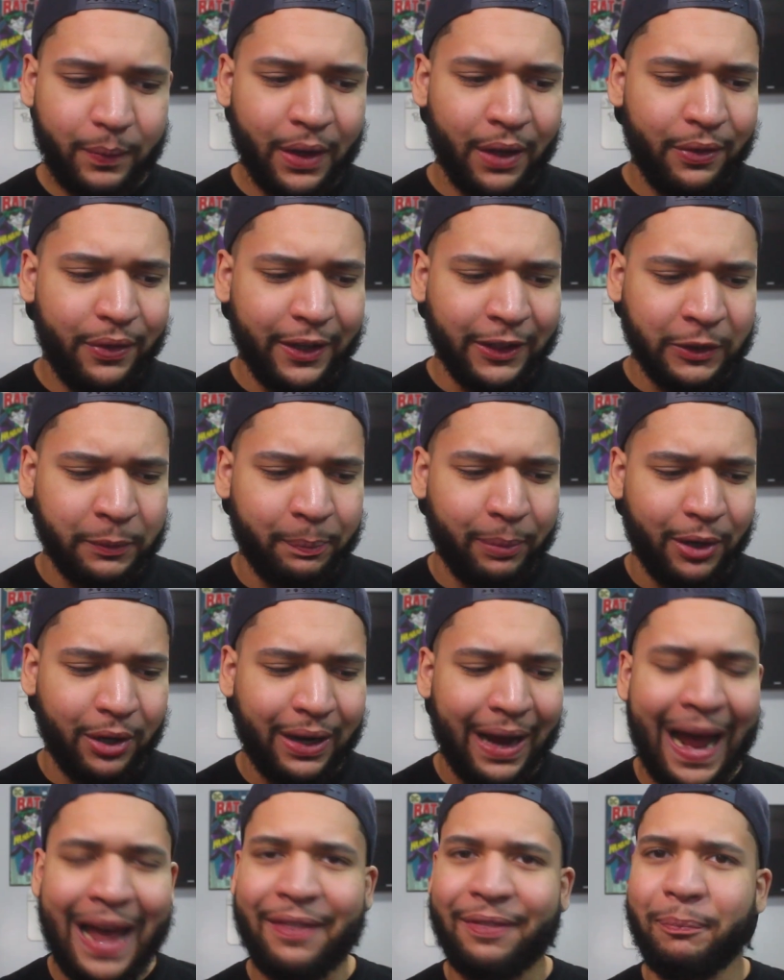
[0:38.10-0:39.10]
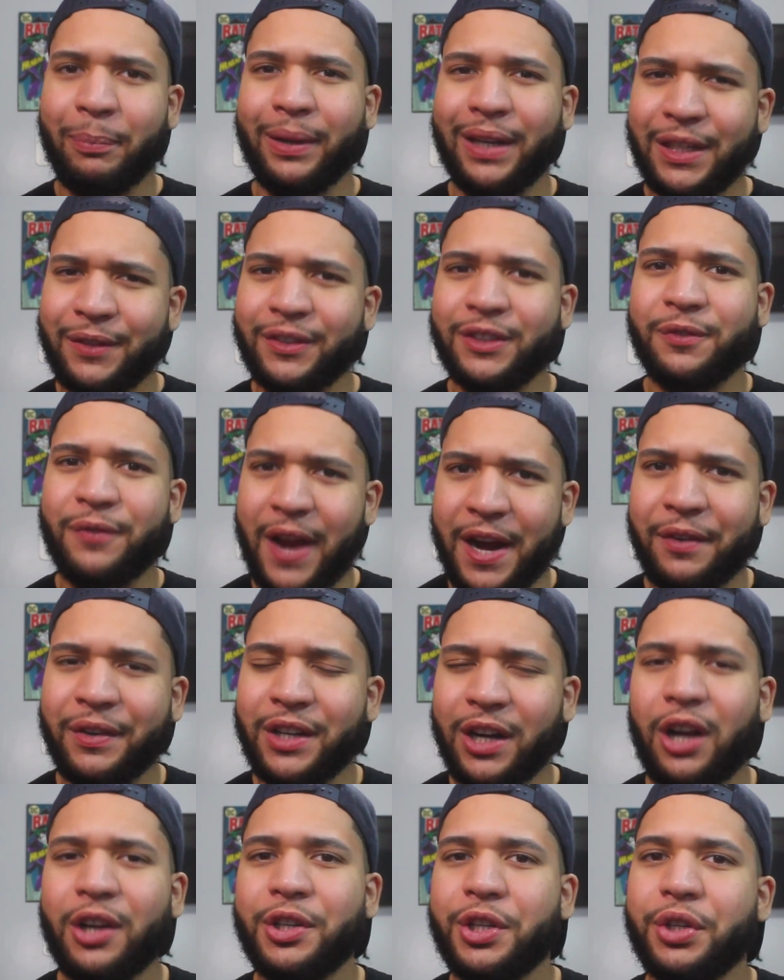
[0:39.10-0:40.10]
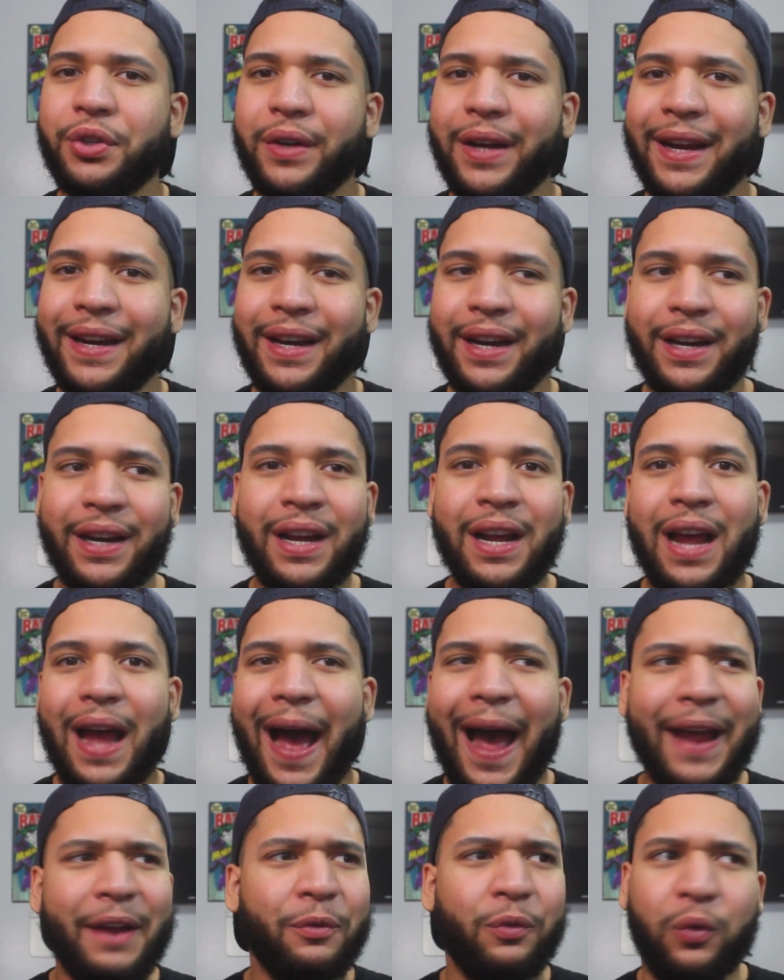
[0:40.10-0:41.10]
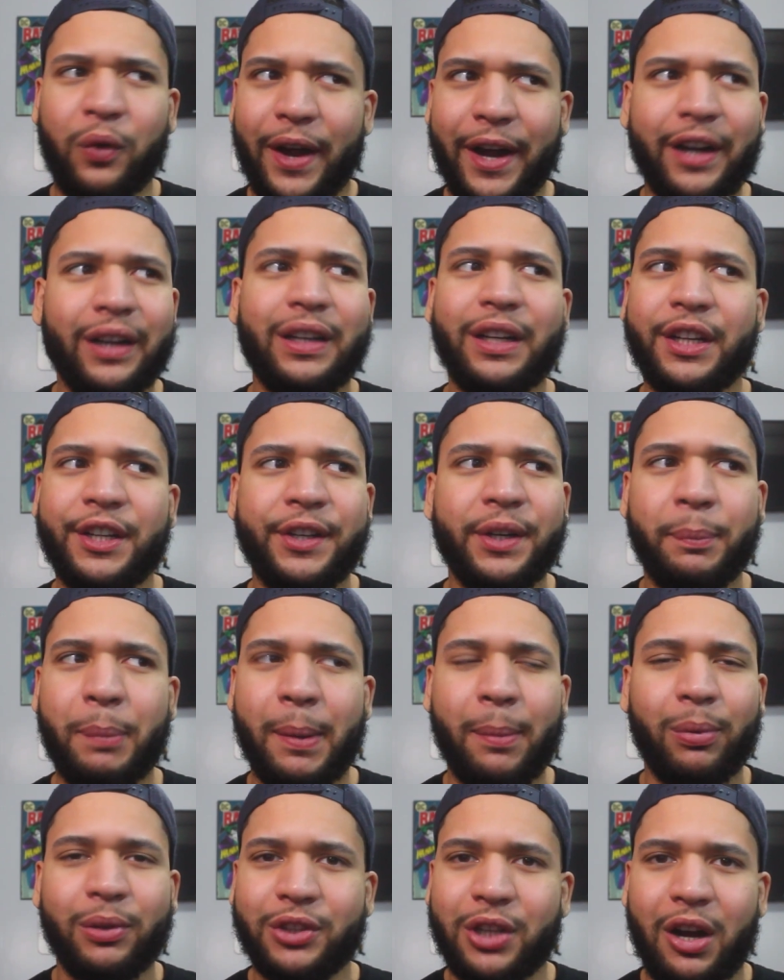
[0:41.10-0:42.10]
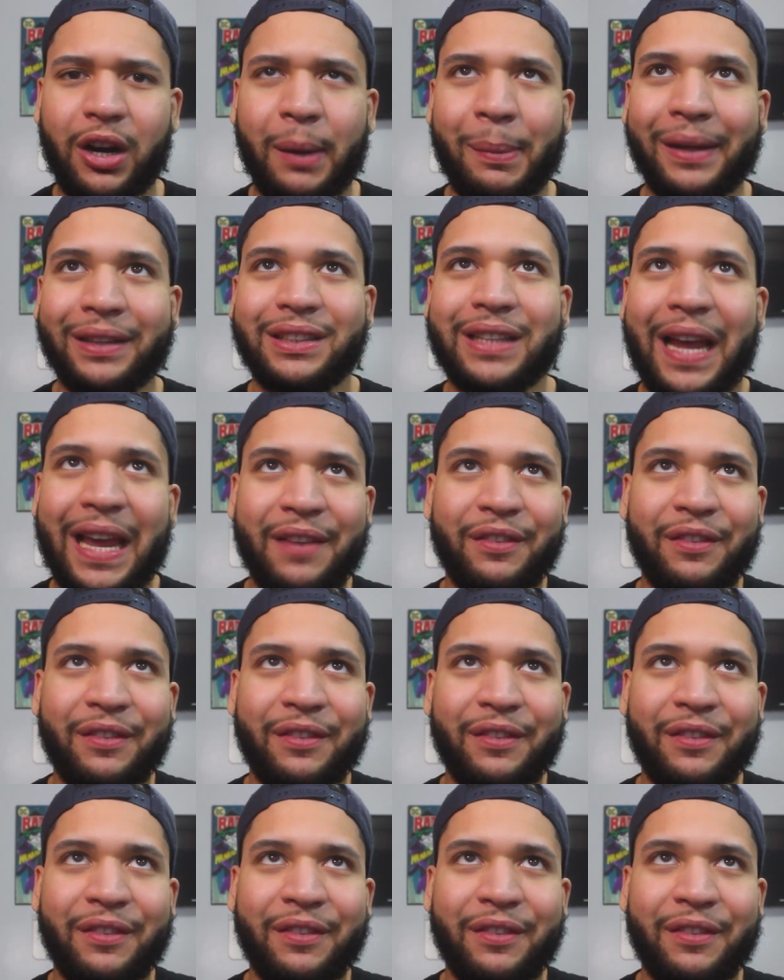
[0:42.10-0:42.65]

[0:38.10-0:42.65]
this book I believe is very underrated. I rarely hear people talk about this. I